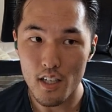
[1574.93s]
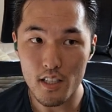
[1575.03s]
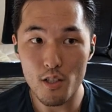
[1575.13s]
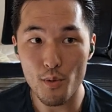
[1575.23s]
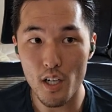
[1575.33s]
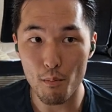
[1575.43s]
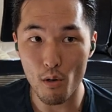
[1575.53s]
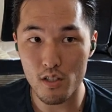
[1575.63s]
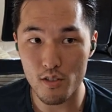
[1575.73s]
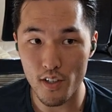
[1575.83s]
actually, when I
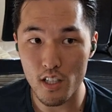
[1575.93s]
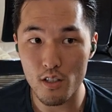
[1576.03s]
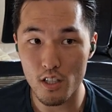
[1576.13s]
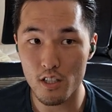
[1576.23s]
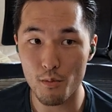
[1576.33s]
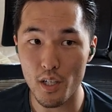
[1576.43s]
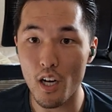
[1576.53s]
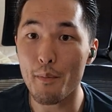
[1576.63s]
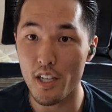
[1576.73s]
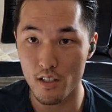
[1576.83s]
post this video, it should be
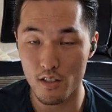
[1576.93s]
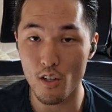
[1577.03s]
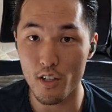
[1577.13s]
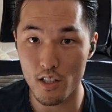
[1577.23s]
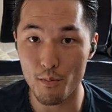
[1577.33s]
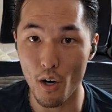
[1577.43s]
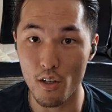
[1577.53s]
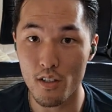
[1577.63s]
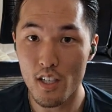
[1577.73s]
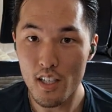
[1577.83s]
coming out starting
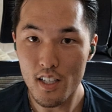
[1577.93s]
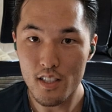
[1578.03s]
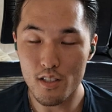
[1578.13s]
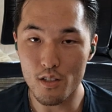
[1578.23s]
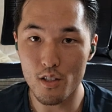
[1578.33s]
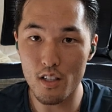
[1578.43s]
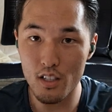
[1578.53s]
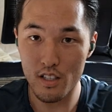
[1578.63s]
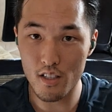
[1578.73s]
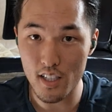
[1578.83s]
tomorrow. So
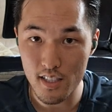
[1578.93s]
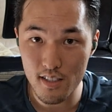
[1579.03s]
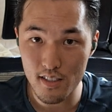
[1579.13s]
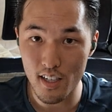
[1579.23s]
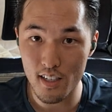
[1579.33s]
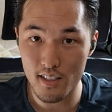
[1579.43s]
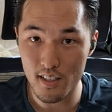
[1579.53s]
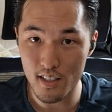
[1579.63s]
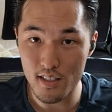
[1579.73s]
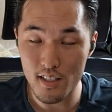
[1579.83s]
you guys
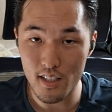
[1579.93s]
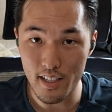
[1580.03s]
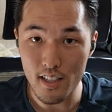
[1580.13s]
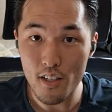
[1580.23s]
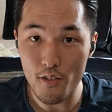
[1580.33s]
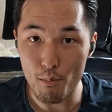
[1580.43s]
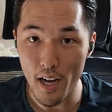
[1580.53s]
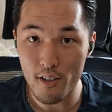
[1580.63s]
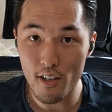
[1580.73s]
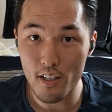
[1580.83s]
are going to see like a different
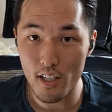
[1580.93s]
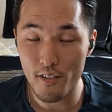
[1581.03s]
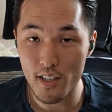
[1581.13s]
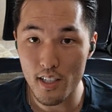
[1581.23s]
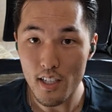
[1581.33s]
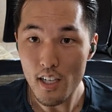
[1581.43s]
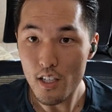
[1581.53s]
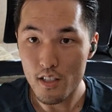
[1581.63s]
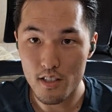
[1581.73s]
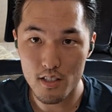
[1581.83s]
background and everything.
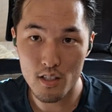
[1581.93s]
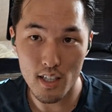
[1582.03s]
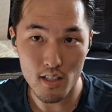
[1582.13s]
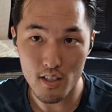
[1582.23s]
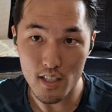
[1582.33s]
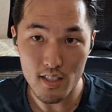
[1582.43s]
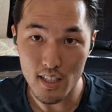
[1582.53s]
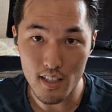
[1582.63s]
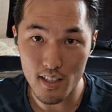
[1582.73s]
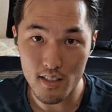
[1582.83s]
You guys aren't going to
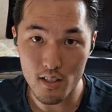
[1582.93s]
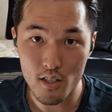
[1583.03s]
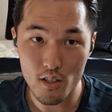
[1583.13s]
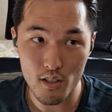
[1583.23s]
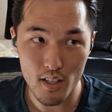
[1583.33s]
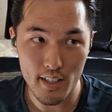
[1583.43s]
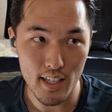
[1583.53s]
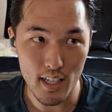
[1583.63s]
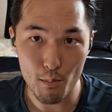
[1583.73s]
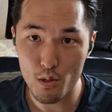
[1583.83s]
see this until I
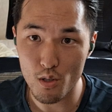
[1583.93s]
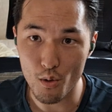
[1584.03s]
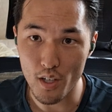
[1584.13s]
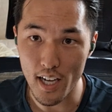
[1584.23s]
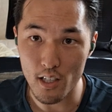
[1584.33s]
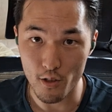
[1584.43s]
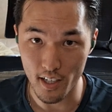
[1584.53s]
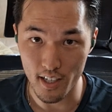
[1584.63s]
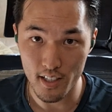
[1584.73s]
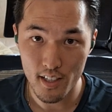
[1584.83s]
think episode 8 or
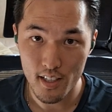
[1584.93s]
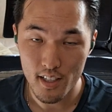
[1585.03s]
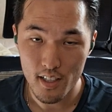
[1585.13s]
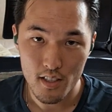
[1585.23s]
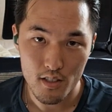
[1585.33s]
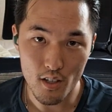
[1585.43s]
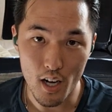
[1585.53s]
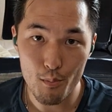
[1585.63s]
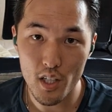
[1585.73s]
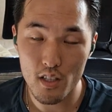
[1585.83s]
9. So
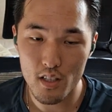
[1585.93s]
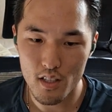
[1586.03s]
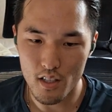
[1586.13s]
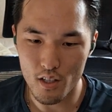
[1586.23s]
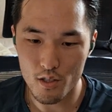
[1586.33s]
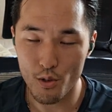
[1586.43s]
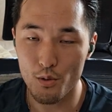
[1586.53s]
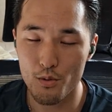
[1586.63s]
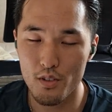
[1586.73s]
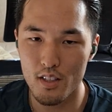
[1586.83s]
I've been,
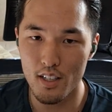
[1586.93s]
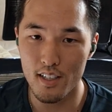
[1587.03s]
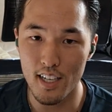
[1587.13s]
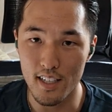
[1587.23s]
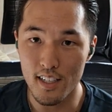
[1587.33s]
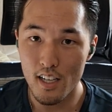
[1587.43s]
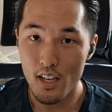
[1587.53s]
so again,